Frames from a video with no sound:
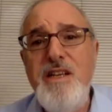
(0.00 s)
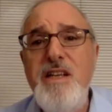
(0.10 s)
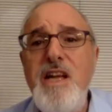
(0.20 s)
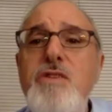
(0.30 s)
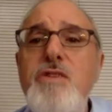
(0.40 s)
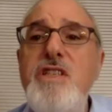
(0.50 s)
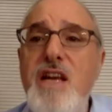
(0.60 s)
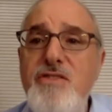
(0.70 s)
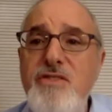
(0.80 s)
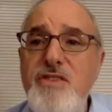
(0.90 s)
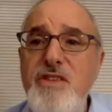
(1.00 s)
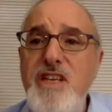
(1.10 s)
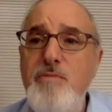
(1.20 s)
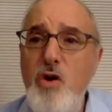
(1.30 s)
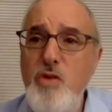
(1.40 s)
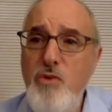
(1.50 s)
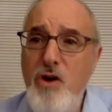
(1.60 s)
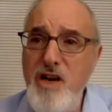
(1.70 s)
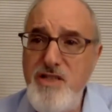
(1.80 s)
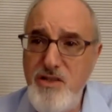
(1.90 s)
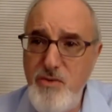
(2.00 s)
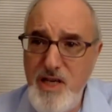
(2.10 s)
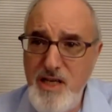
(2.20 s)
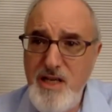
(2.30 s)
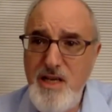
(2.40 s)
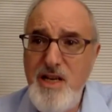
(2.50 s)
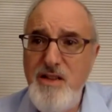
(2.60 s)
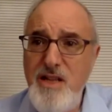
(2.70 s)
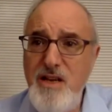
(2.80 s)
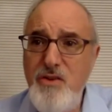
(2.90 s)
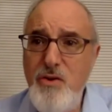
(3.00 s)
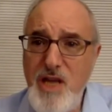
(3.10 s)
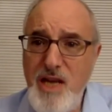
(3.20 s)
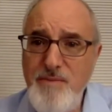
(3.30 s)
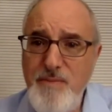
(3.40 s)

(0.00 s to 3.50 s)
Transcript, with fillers: The is yes. If both parties agree, then it's okay.